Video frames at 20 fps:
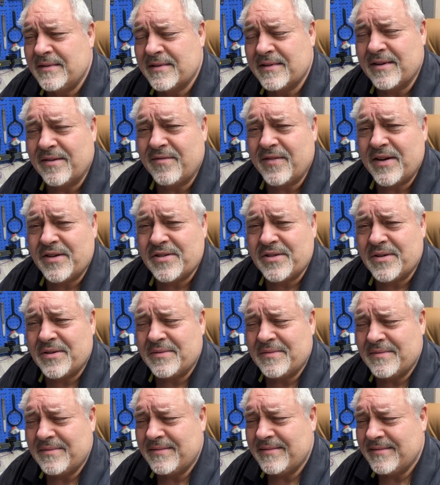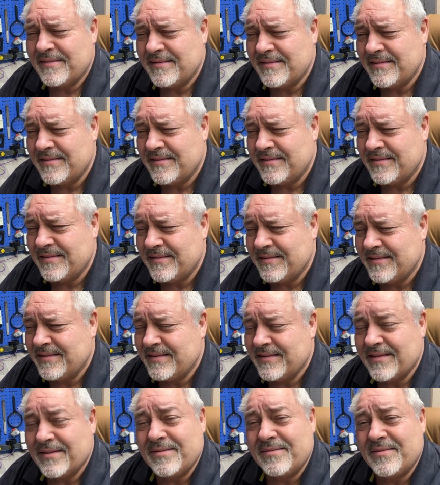conventional,
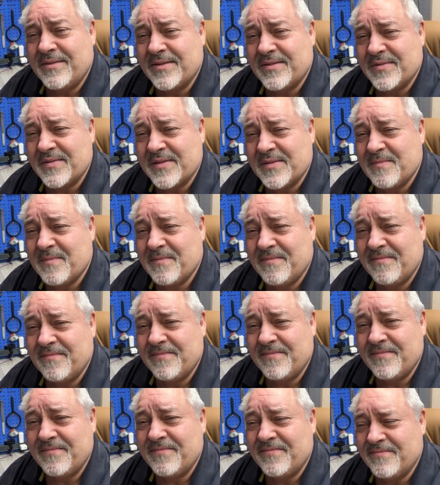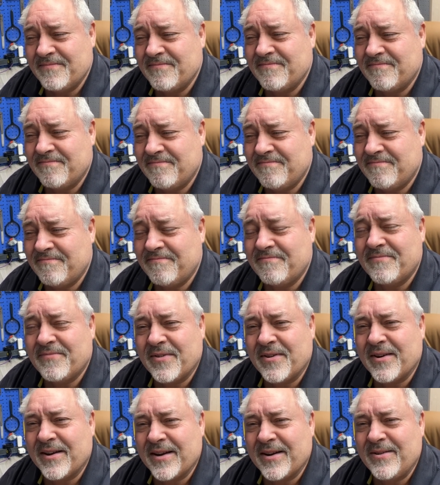which was
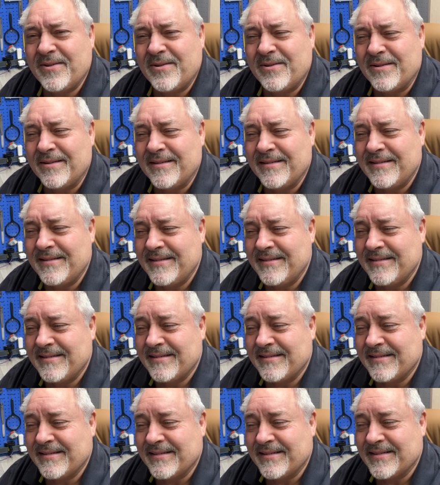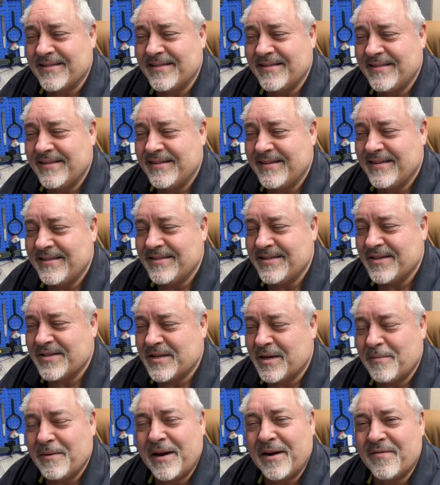pretty cool. just uh,
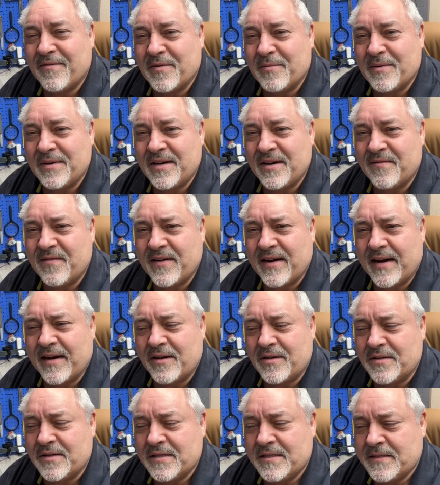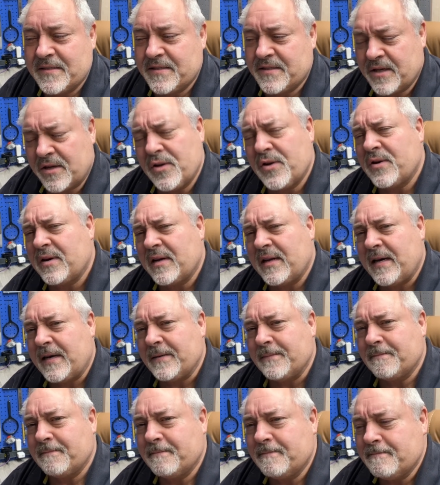coming at it from a different angle. So I learned a lot.
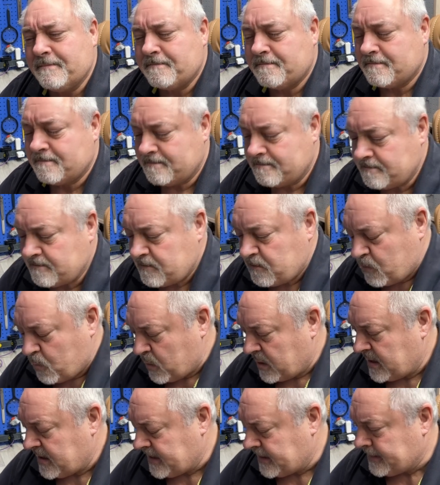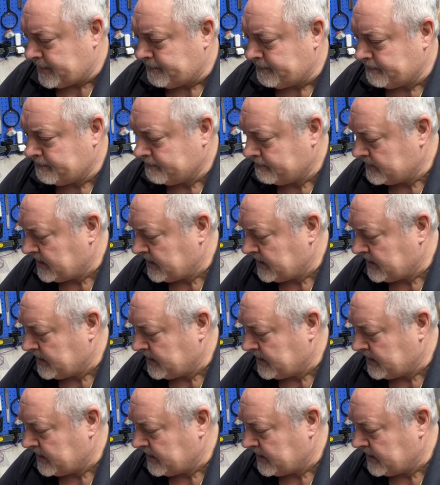Um,